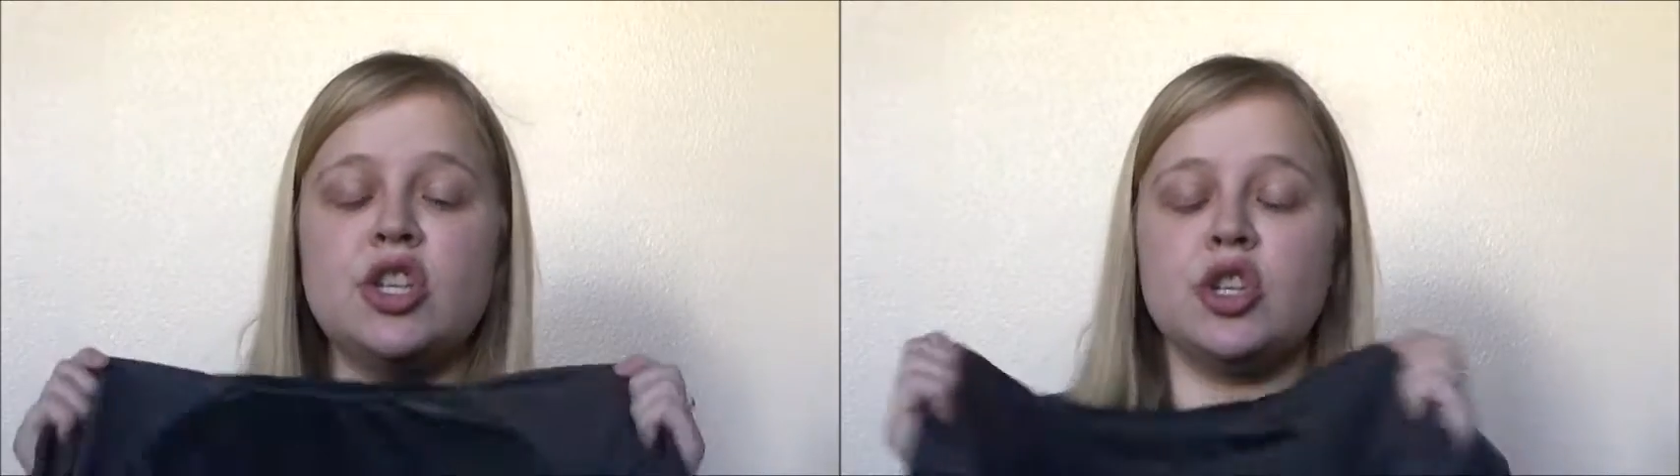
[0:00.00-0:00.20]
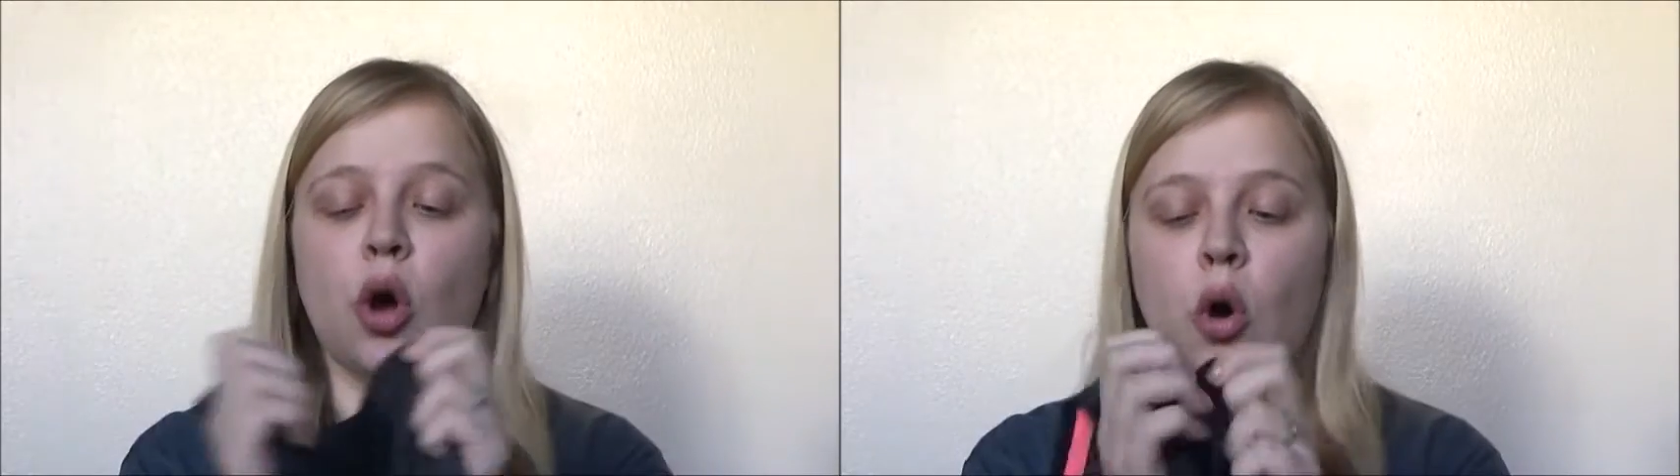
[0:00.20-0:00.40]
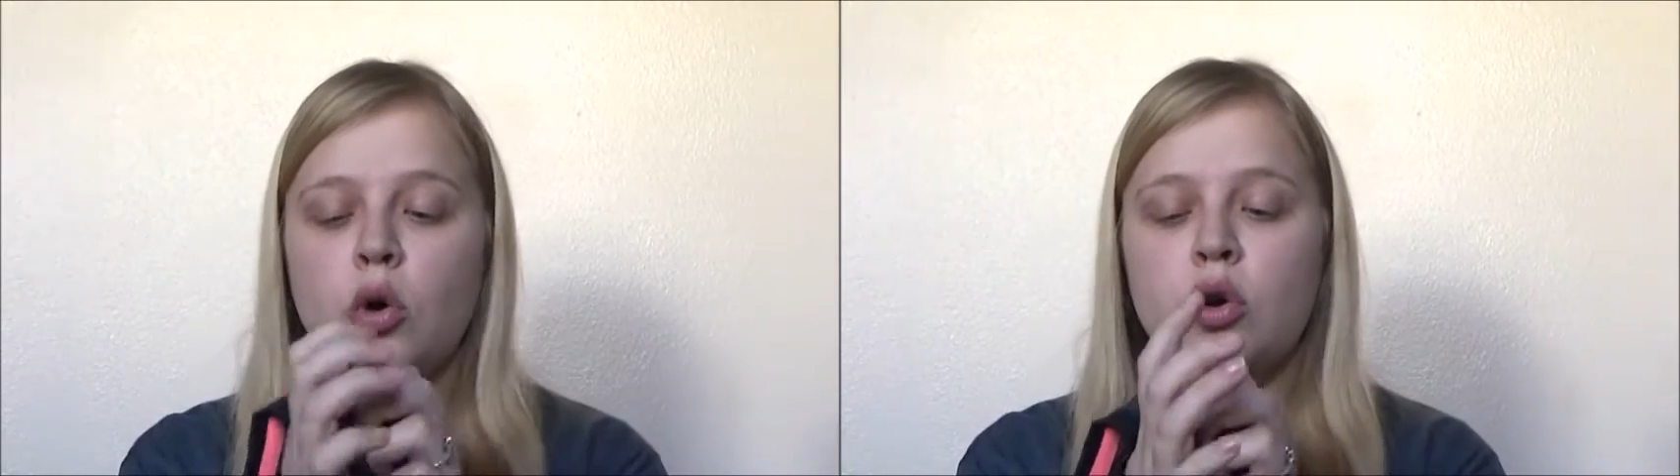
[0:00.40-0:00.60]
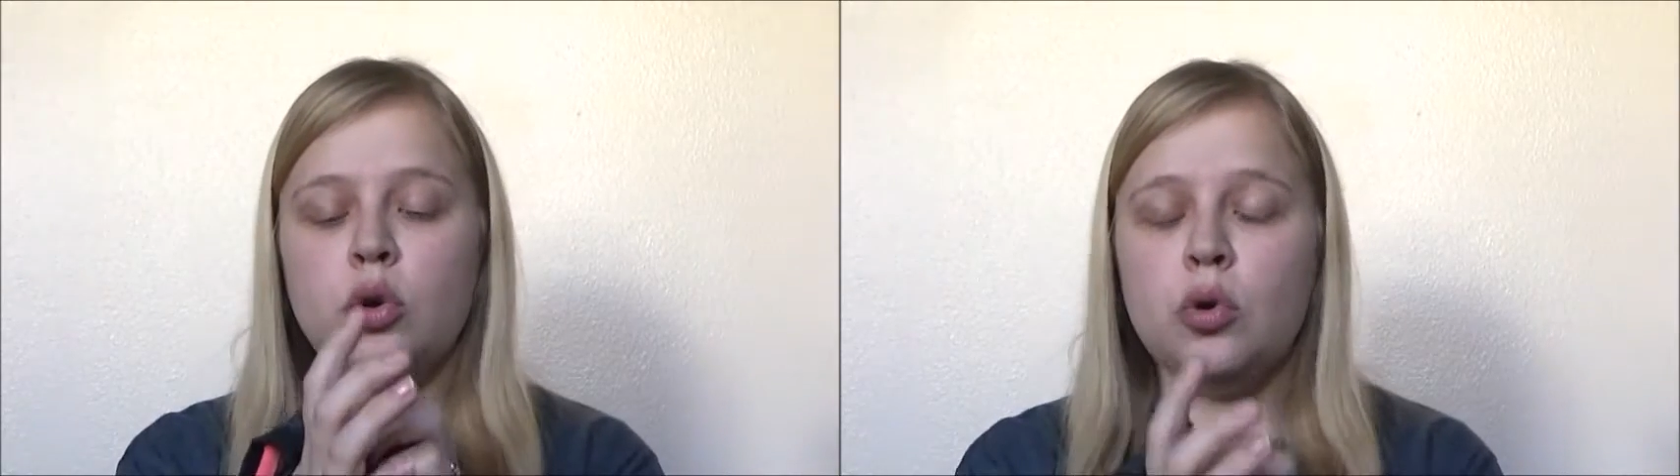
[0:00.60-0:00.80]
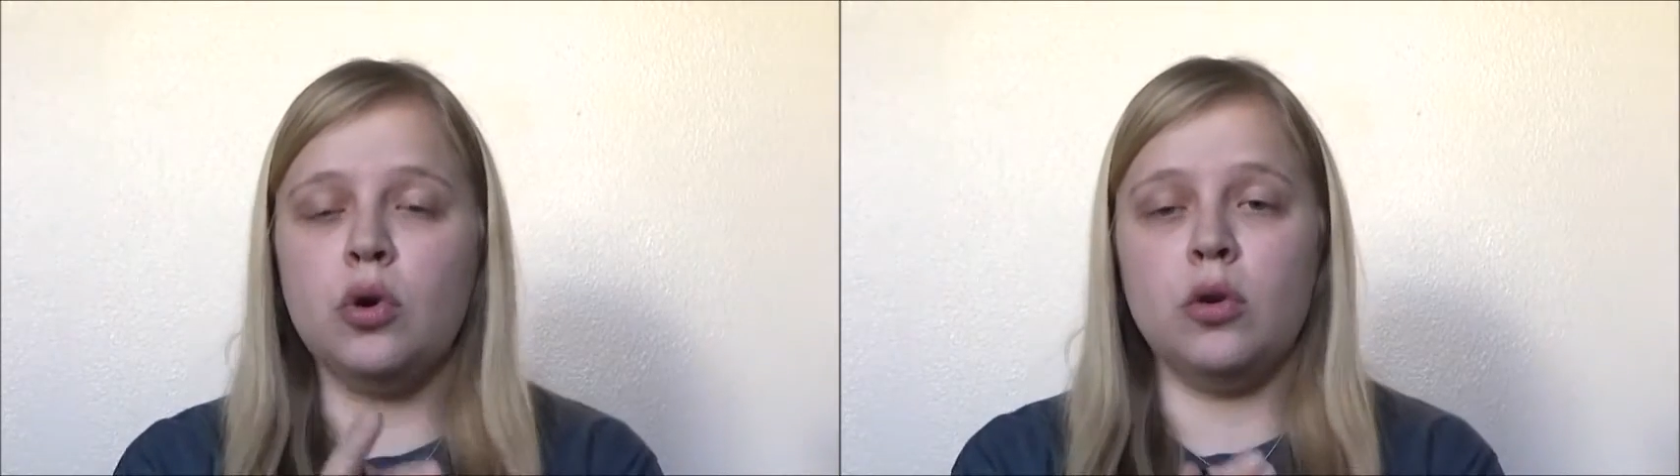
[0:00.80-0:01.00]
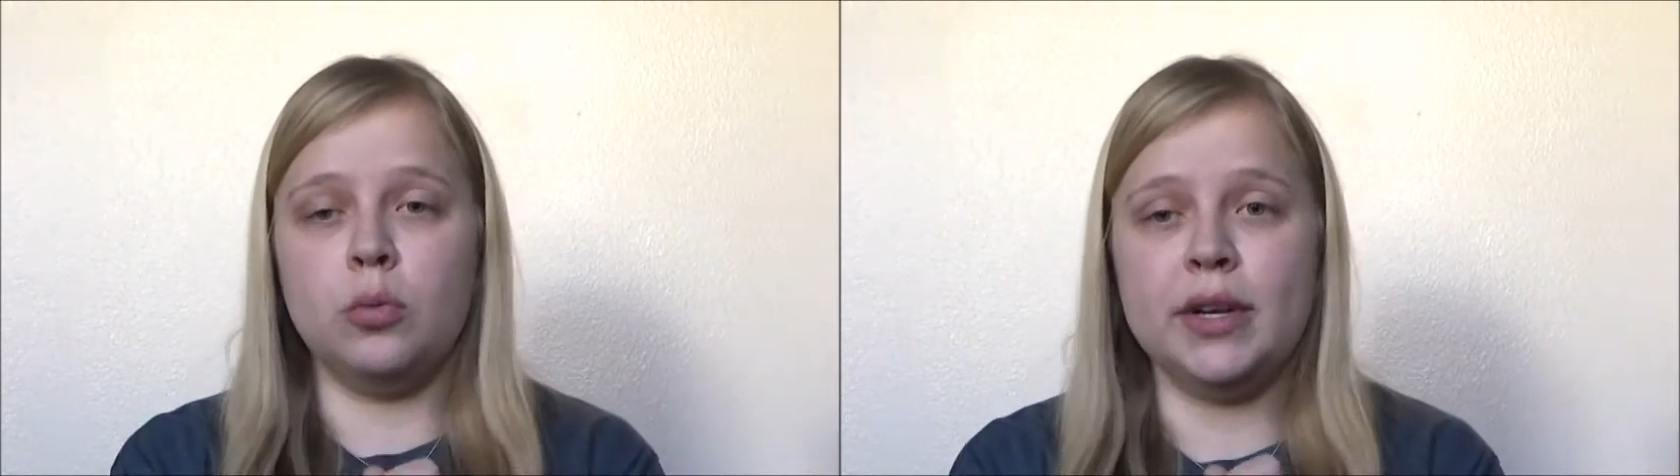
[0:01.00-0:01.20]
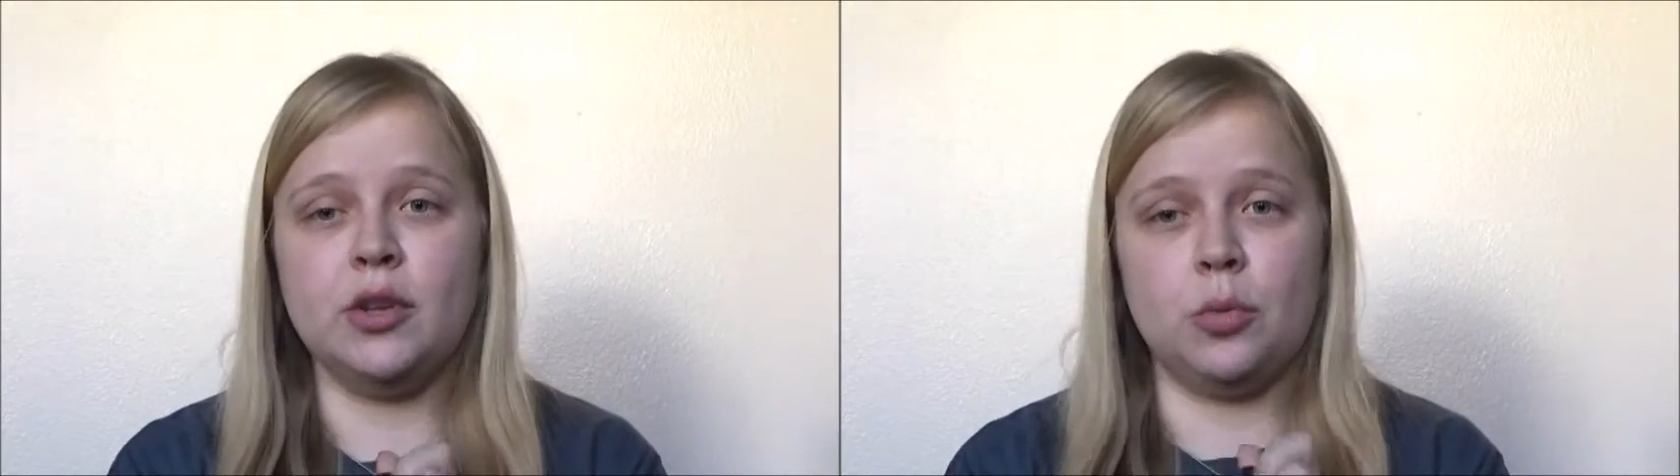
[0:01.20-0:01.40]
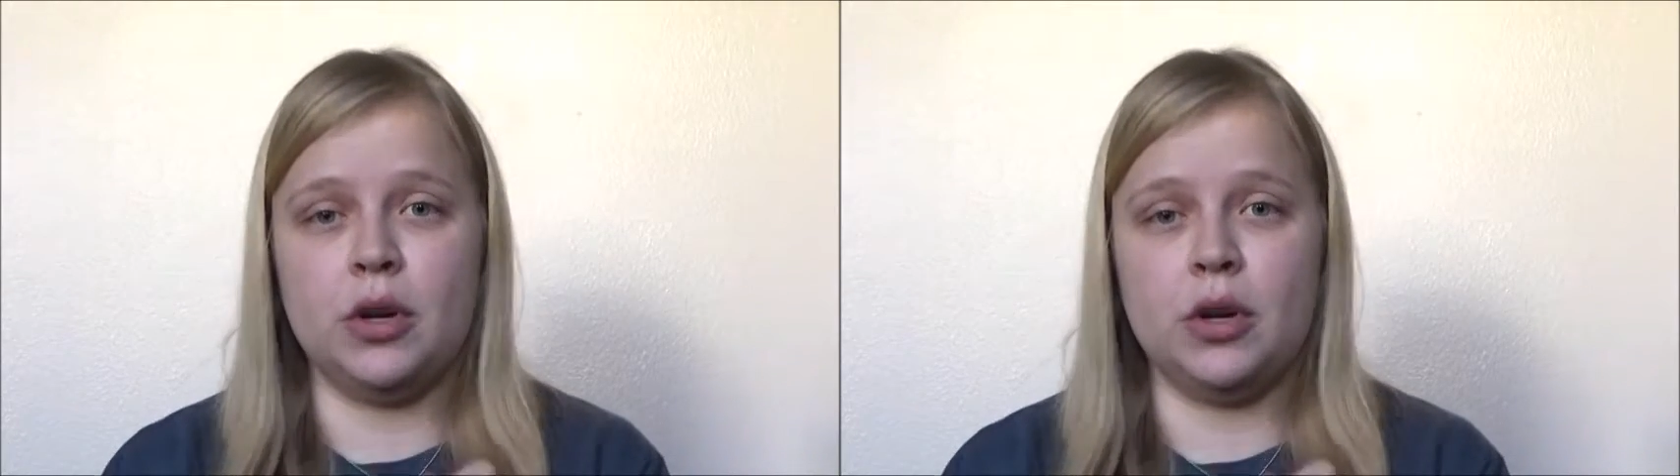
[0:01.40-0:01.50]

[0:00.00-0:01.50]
so cool when you're